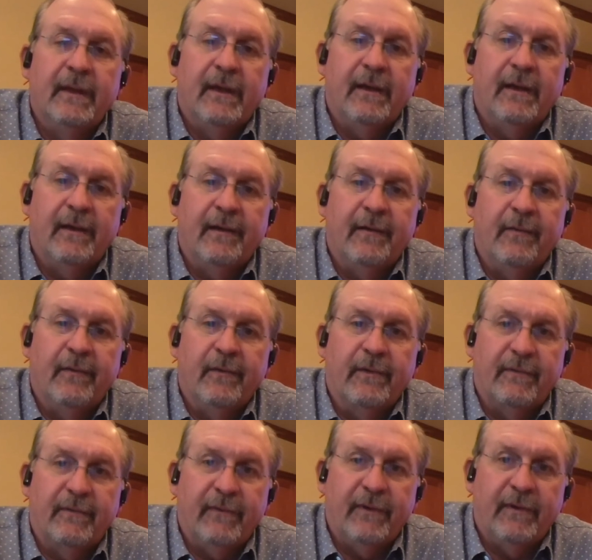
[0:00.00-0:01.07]
will
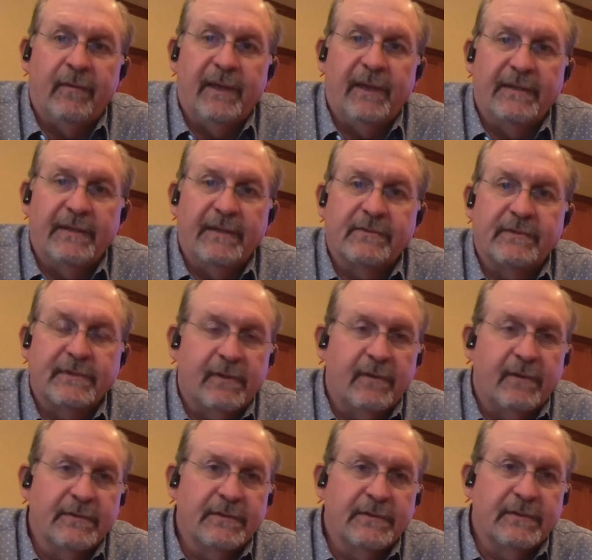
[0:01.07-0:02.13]
give you the best
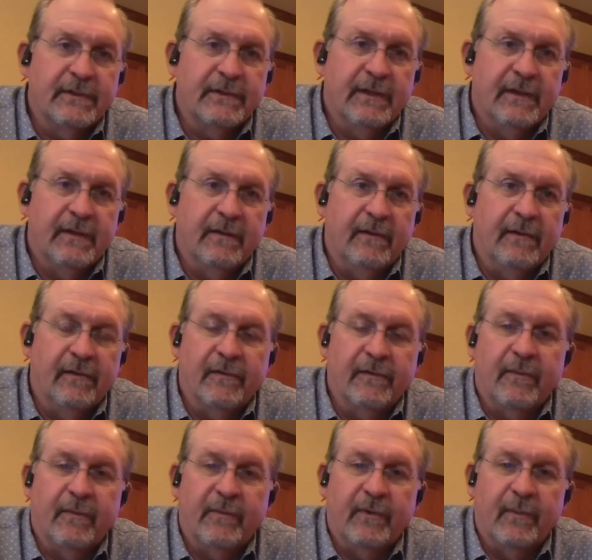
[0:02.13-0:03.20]
results and the
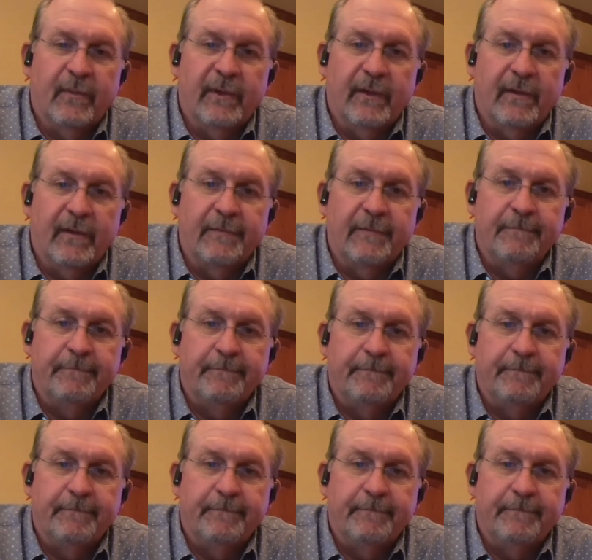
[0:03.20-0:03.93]
long-term durability.